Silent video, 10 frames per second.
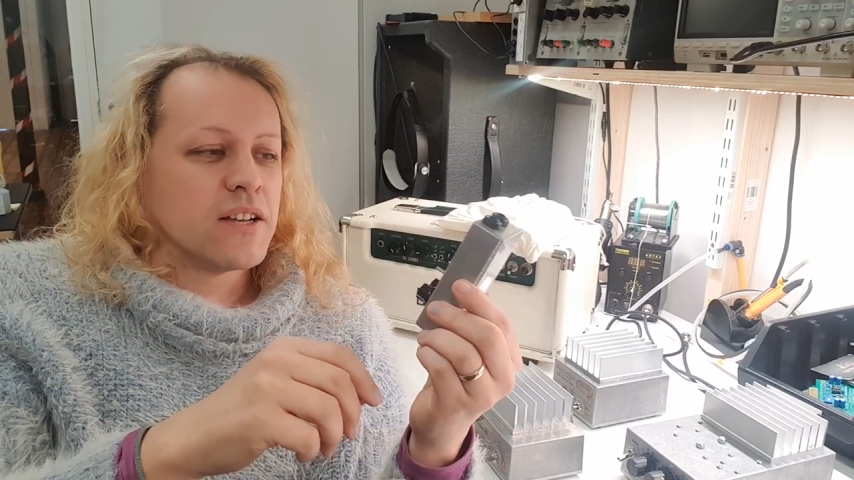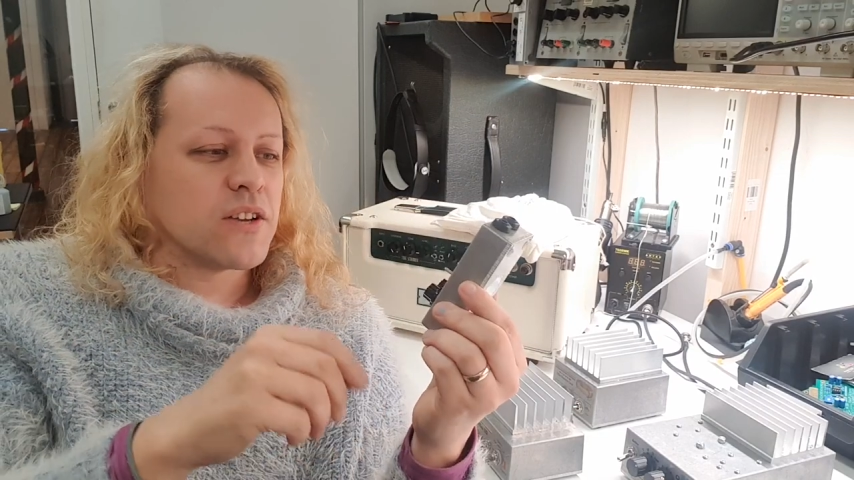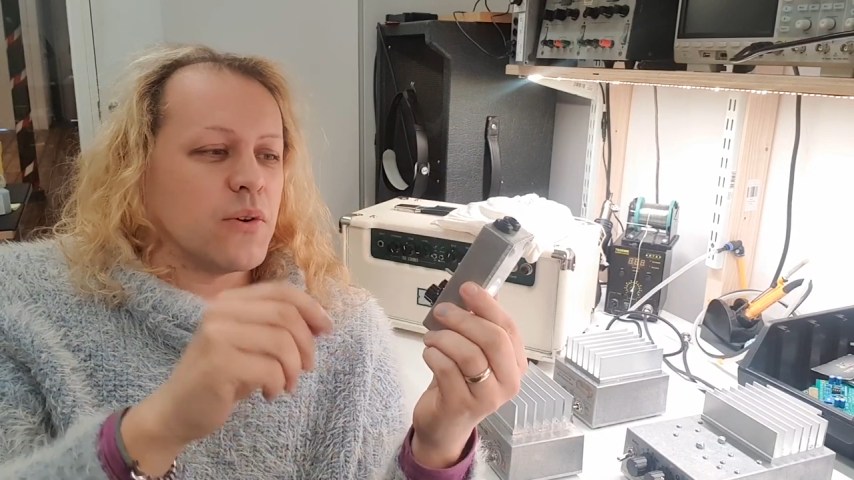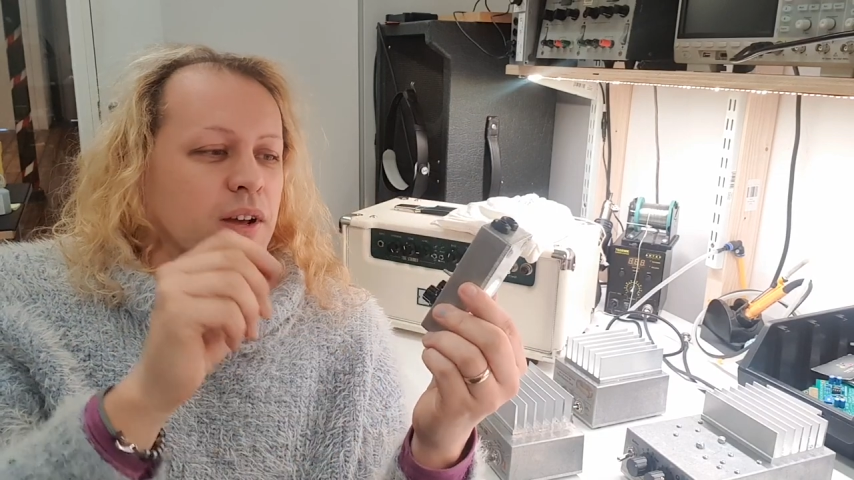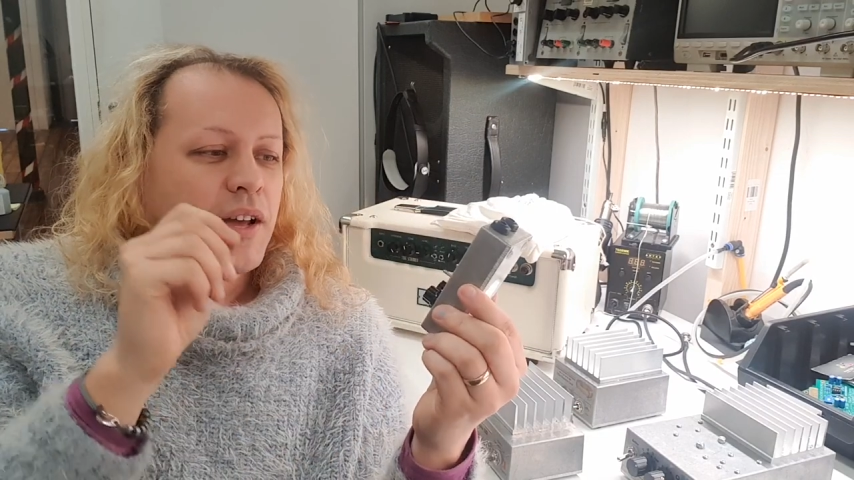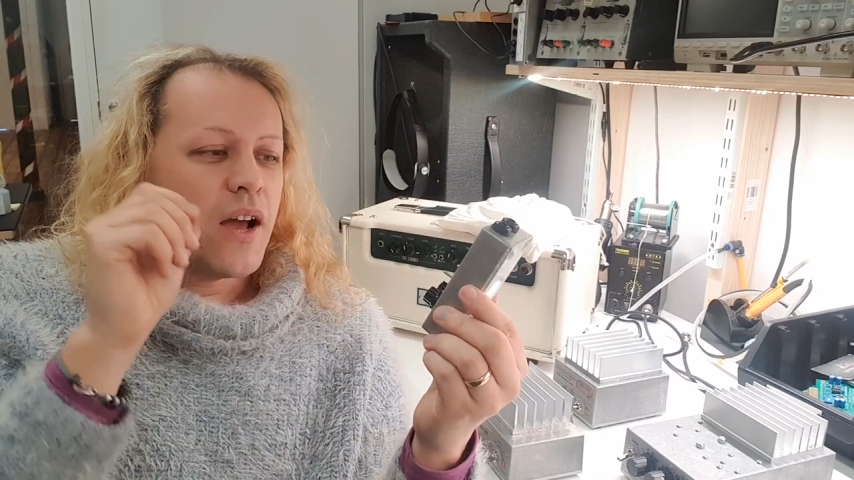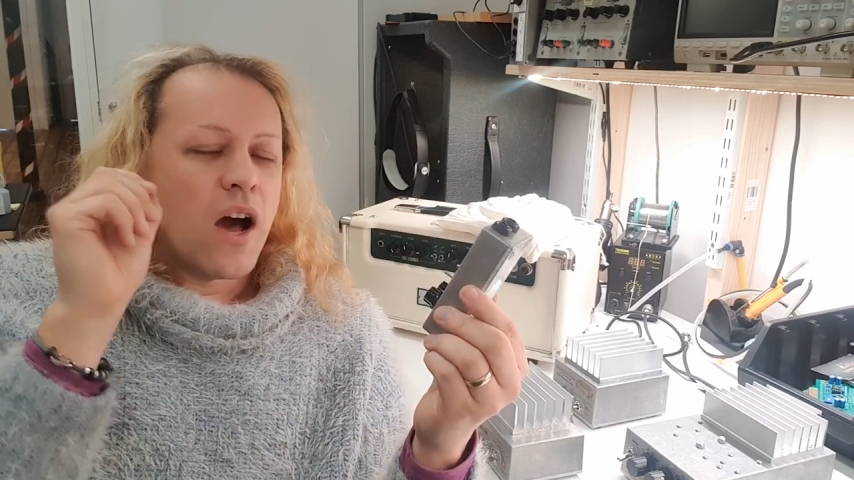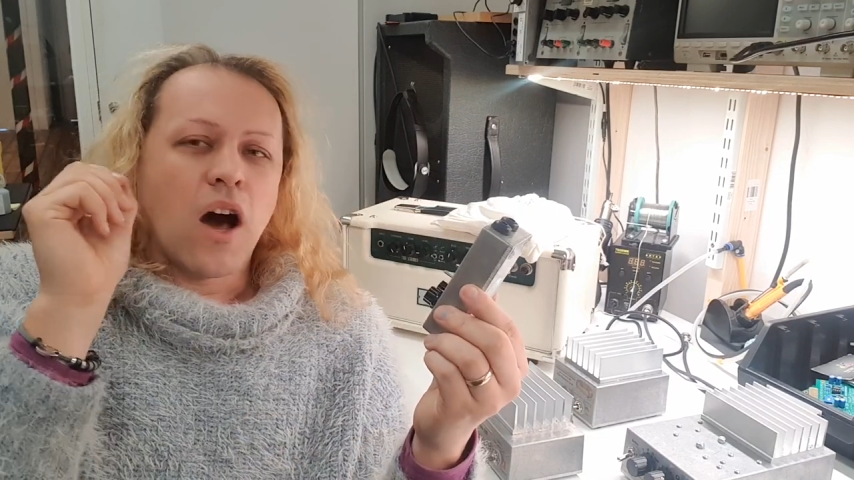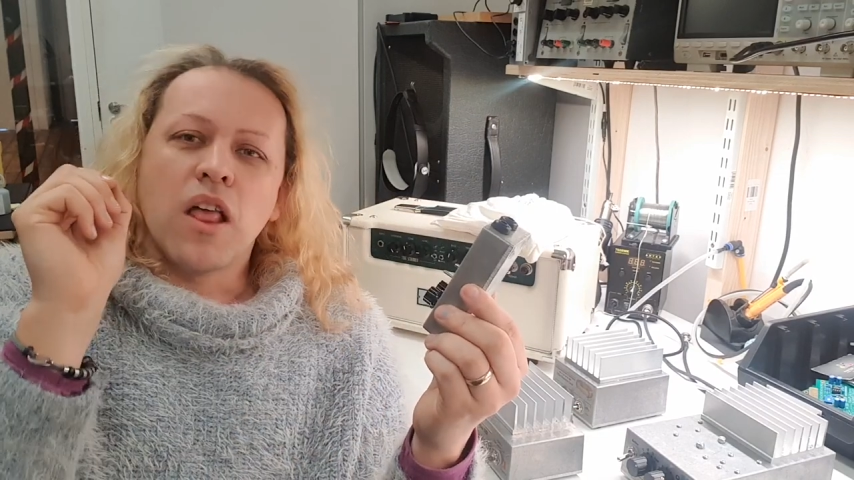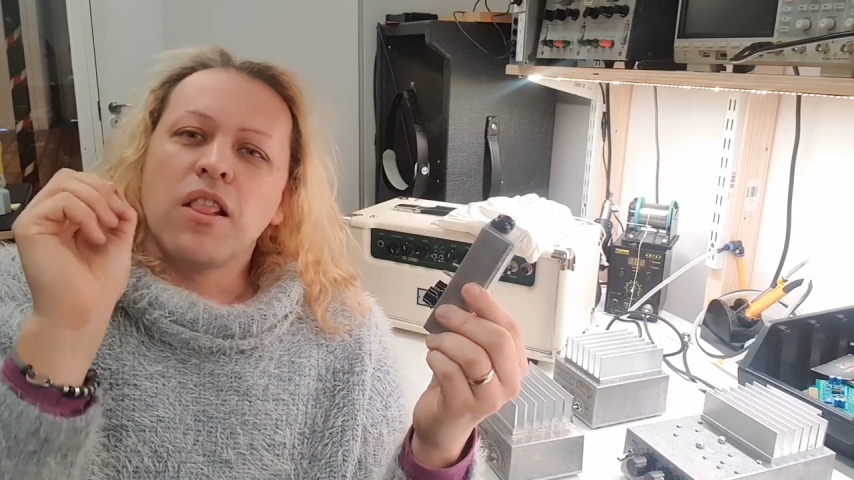So
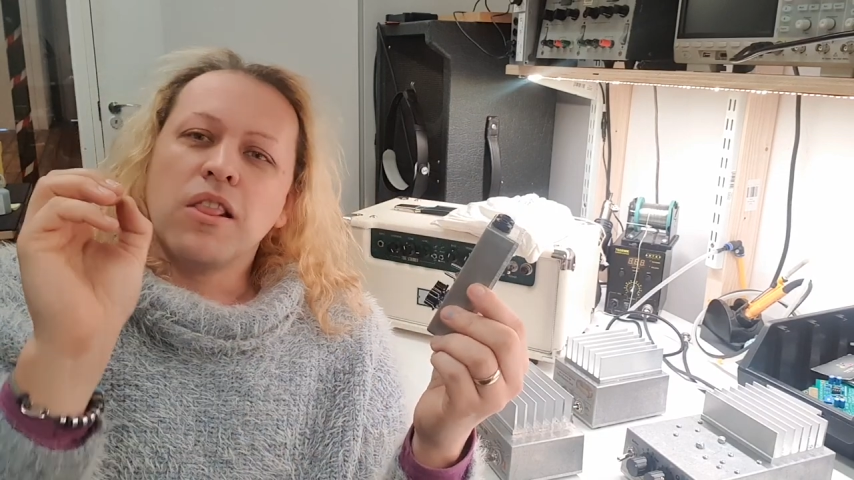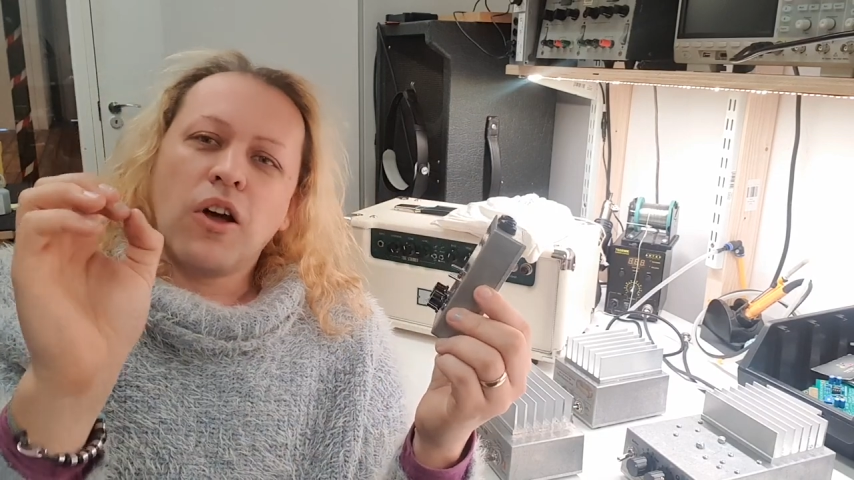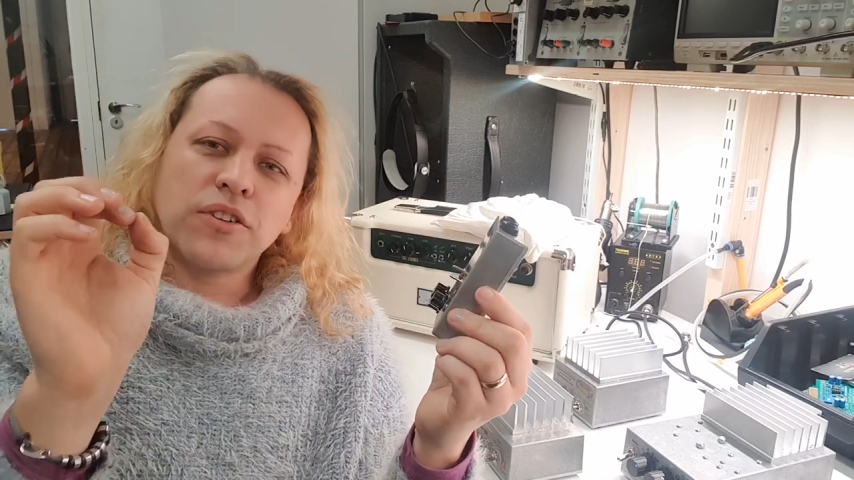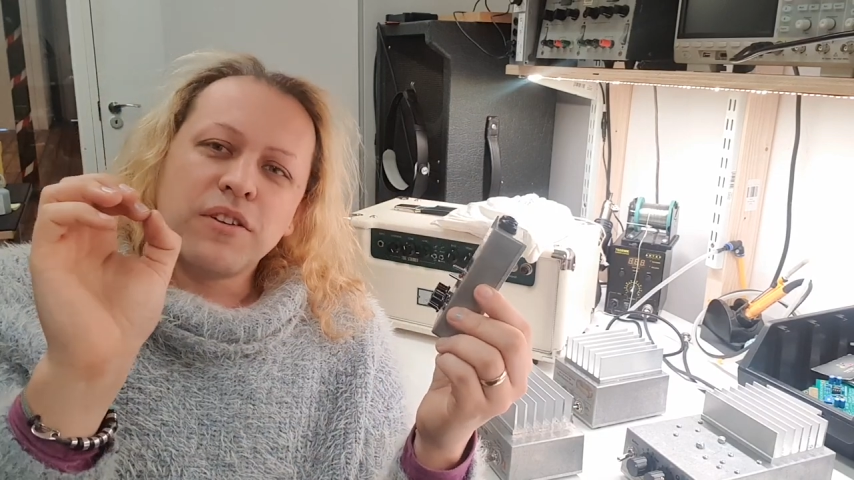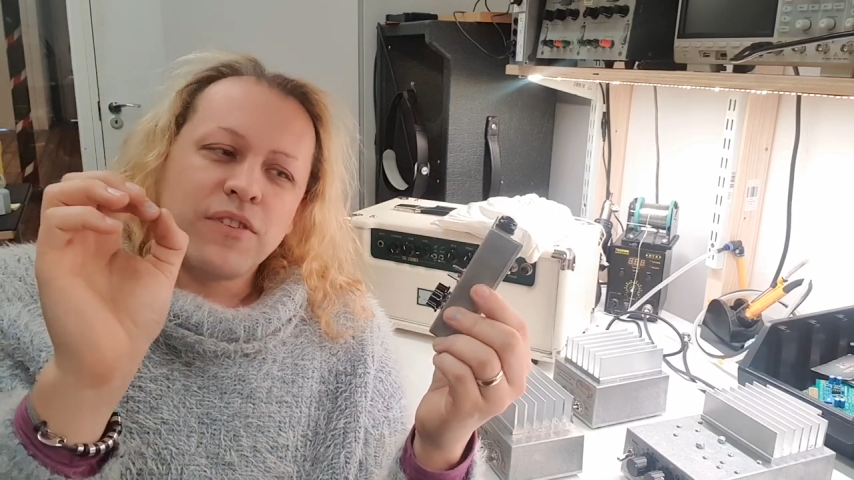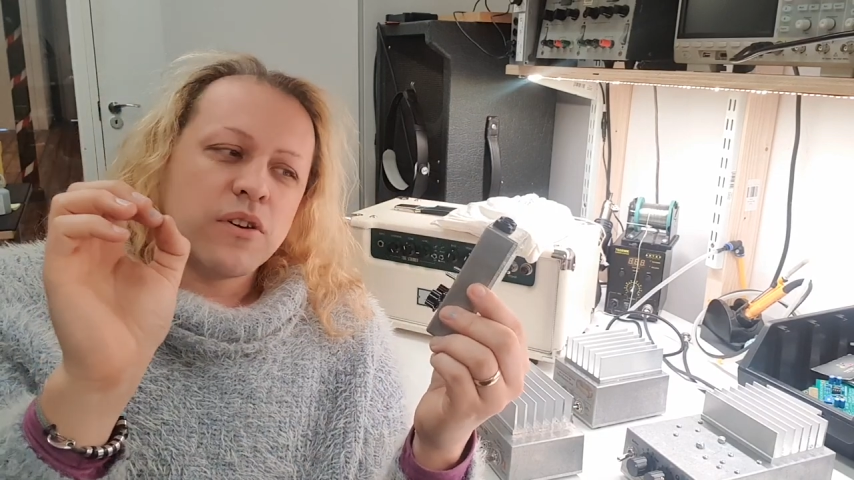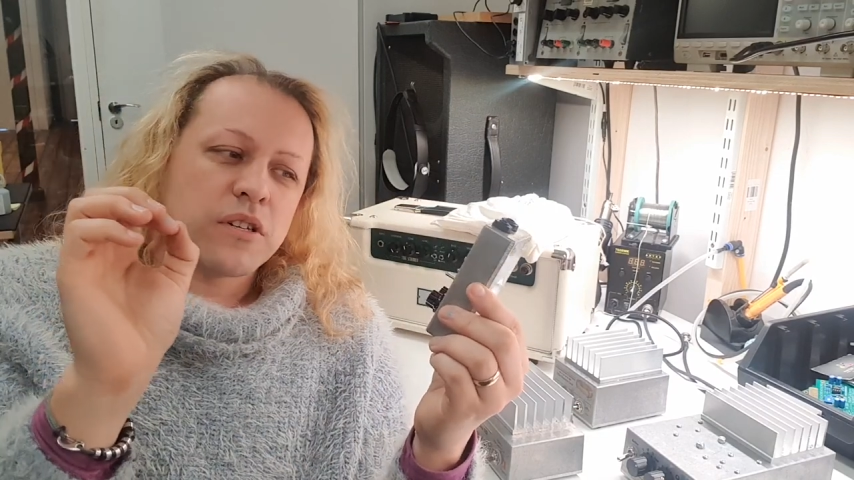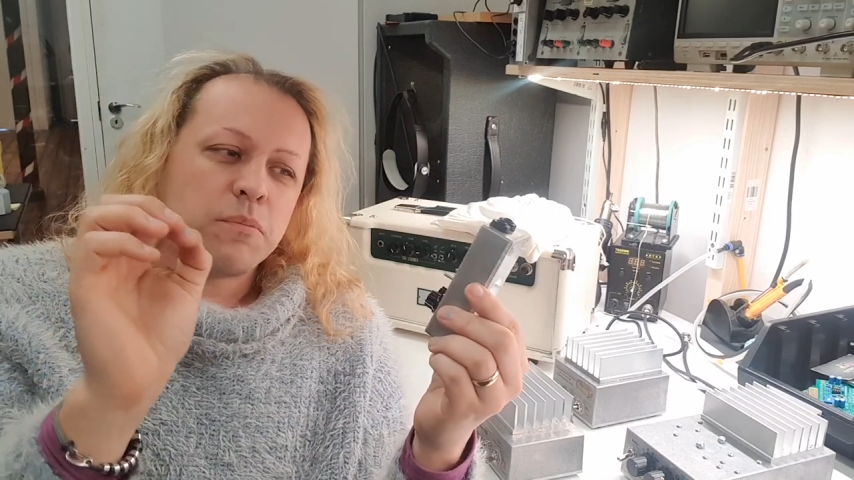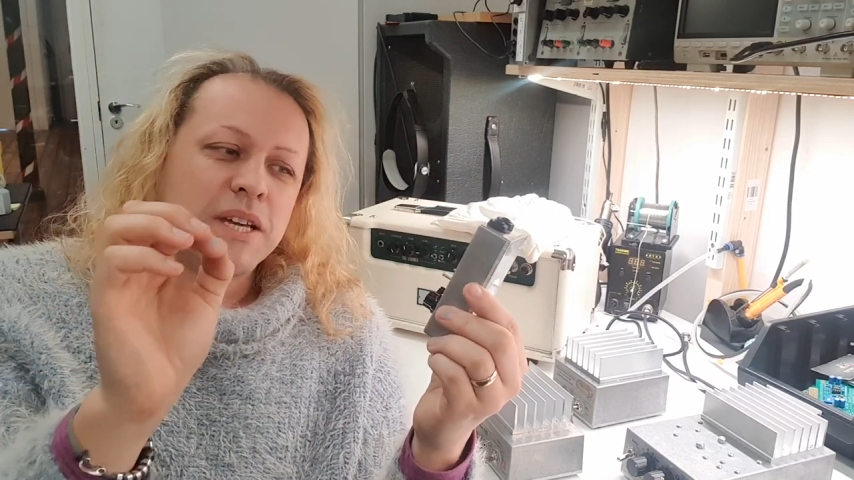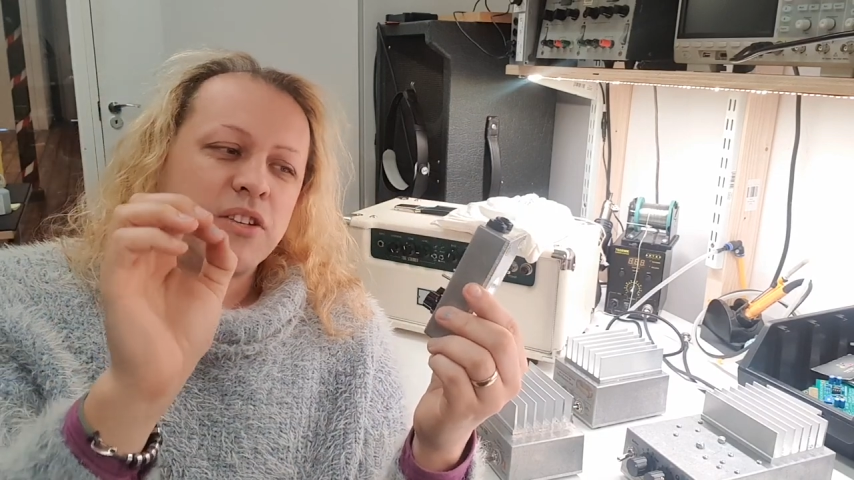a lot of
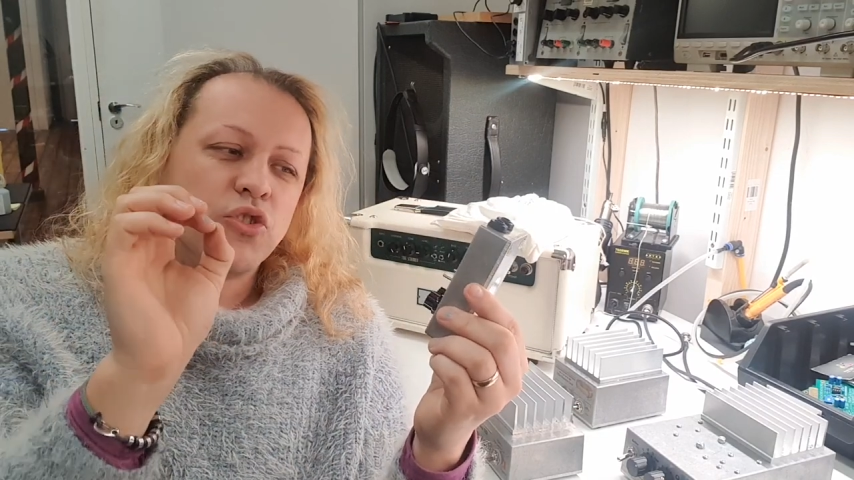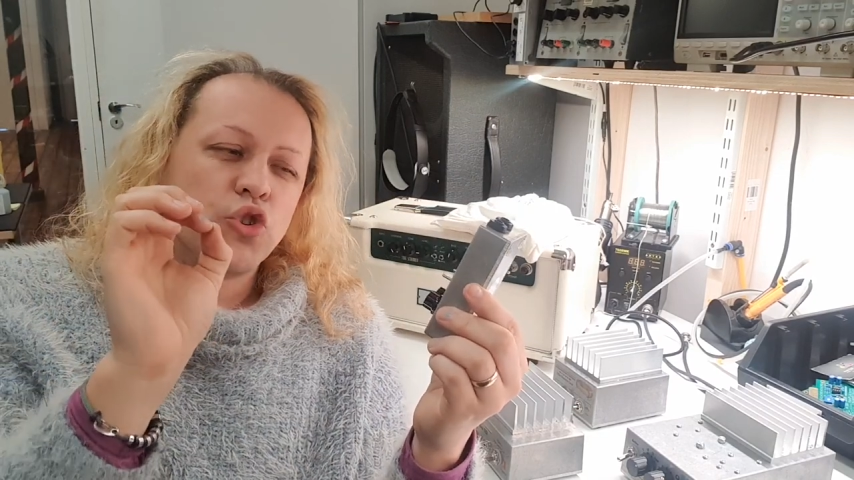USB